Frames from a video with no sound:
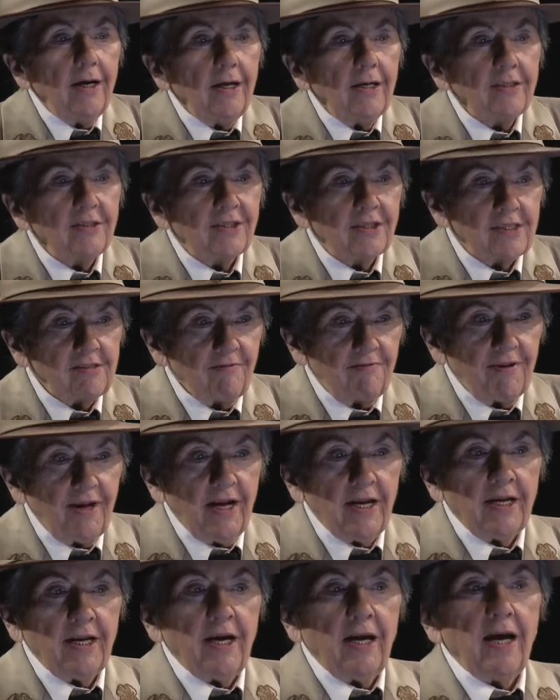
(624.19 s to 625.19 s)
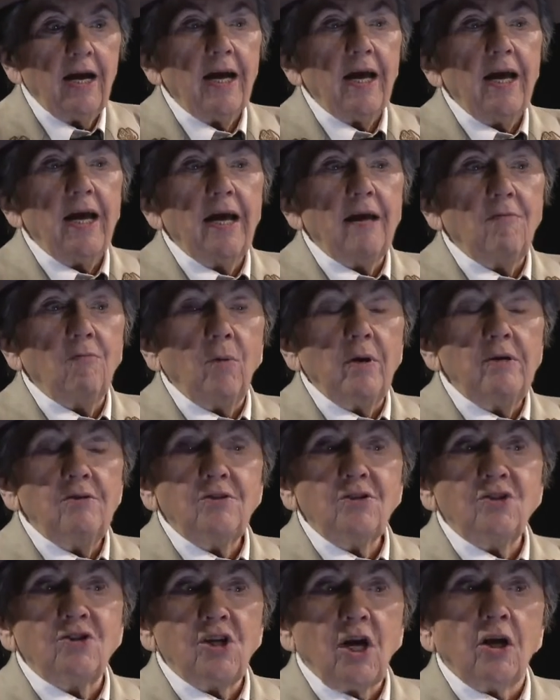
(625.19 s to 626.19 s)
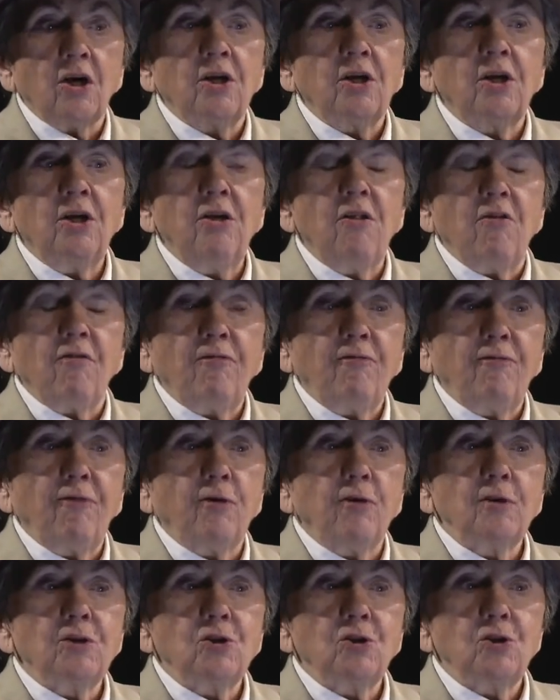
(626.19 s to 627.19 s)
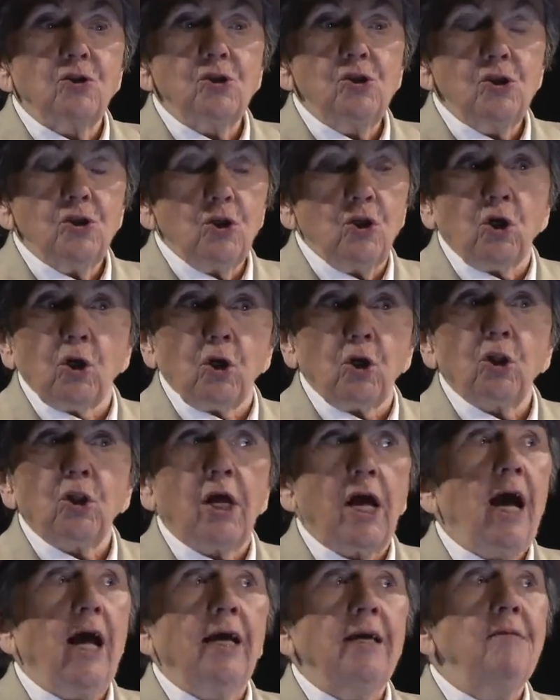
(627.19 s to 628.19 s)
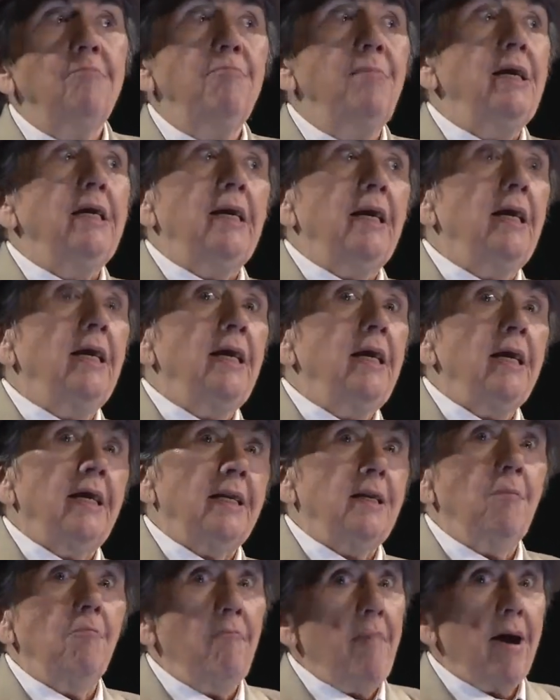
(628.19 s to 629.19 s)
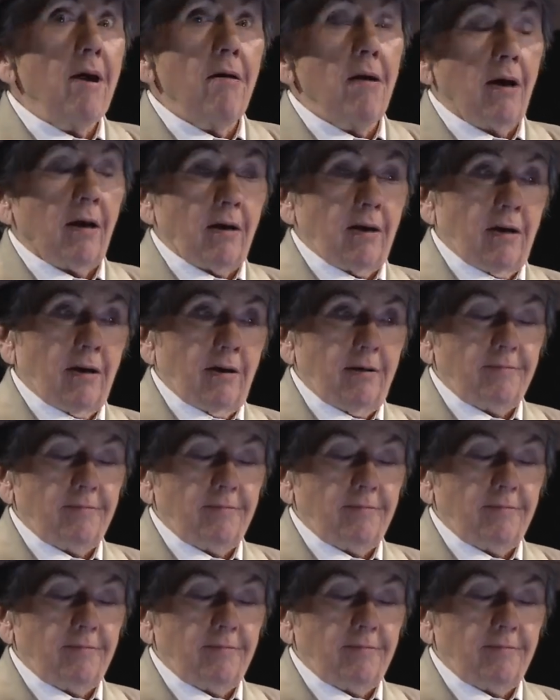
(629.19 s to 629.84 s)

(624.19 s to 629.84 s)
in Savannah and we started the first Girl Guide meeting in America.